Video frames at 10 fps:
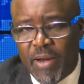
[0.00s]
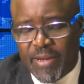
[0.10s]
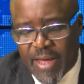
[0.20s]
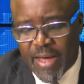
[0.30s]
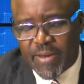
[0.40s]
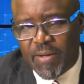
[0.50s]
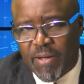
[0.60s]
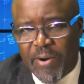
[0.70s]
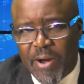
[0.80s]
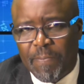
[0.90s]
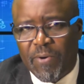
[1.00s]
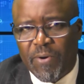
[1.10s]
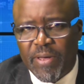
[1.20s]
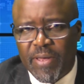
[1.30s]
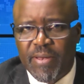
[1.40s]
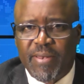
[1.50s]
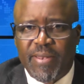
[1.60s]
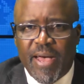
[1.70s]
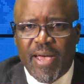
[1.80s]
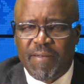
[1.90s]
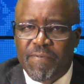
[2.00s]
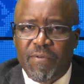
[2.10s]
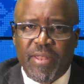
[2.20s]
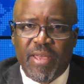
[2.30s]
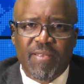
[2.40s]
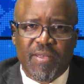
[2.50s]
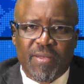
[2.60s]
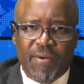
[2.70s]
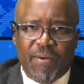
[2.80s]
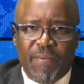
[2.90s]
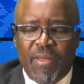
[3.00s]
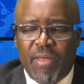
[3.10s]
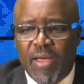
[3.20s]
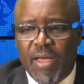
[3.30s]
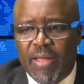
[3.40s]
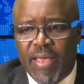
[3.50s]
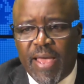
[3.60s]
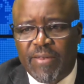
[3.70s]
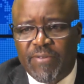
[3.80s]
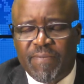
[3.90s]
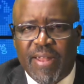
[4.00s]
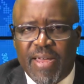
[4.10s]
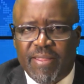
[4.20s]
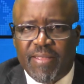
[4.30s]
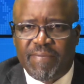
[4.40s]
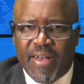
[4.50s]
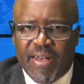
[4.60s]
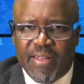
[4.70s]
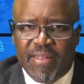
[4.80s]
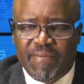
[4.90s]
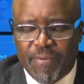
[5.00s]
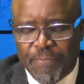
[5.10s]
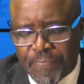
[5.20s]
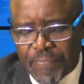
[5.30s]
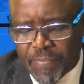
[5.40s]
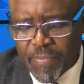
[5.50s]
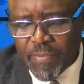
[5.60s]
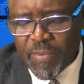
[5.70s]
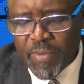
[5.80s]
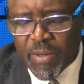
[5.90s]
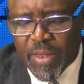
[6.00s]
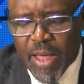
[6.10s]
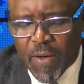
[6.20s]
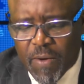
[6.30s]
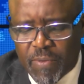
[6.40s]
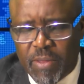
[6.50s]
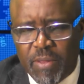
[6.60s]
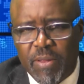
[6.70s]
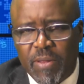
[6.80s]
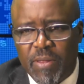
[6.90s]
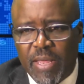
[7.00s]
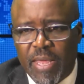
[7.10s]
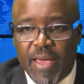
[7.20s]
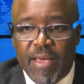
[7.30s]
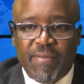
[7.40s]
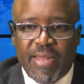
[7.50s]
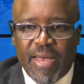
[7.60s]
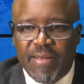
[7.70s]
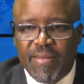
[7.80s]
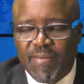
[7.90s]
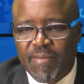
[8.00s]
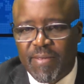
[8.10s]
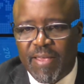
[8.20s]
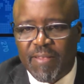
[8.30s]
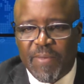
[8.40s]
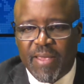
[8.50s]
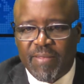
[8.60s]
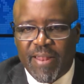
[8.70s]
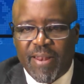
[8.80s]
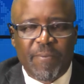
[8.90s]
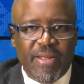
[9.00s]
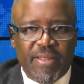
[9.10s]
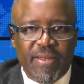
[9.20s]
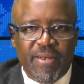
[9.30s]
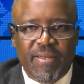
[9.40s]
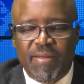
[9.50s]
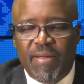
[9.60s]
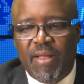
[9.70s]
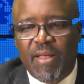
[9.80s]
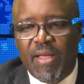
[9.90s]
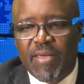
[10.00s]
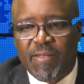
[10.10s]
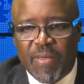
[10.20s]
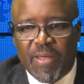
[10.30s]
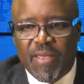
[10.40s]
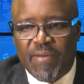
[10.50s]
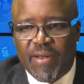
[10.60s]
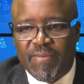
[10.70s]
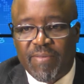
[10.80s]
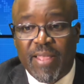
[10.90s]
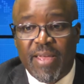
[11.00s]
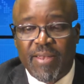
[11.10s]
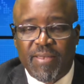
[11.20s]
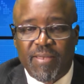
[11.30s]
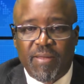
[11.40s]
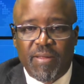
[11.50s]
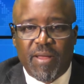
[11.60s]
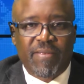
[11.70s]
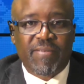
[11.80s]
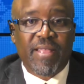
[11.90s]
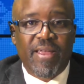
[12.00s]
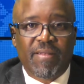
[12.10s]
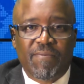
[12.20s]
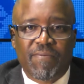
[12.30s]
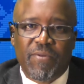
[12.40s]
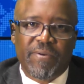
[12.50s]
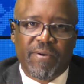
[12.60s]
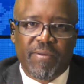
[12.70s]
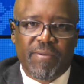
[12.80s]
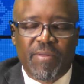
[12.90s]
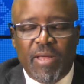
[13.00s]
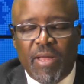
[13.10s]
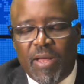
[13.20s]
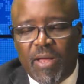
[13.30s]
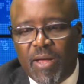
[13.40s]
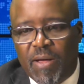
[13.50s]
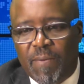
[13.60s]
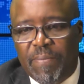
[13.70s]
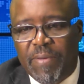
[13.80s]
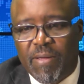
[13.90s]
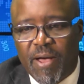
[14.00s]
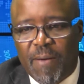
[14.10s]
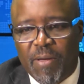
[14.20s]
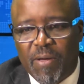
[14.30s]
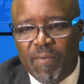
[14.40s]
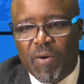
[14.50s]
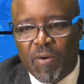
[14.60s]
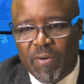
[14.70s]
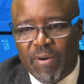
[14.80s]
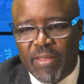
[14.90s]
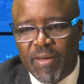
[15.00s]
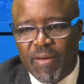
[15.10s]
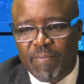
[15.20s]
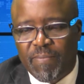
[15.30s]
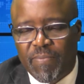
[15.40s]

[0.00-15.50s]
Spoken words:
Daniel Arap Moi, died a few days ago at the age of 95. Now, his death is being celebrated. He's being given a state funeral, becoming, or rather,